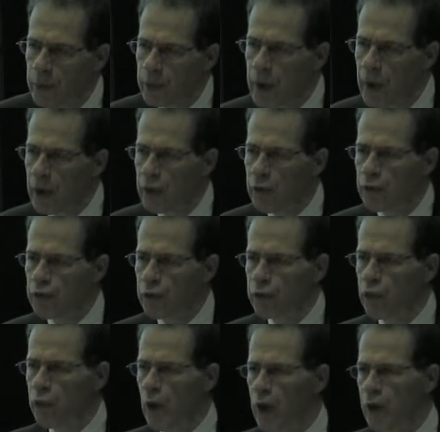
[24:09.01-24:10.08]
carers
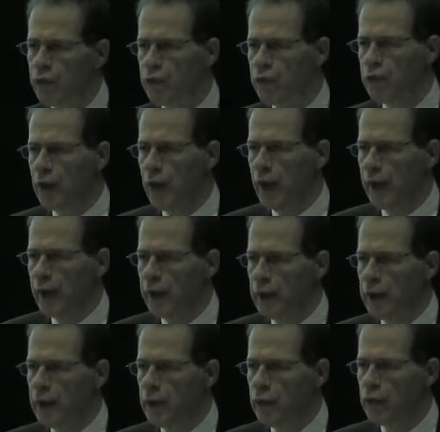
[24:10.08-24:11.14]
are twice as
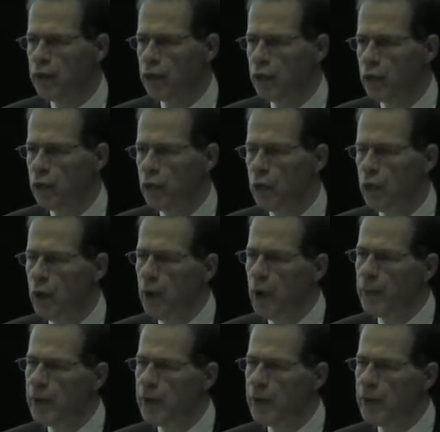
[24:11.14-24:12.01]
likely to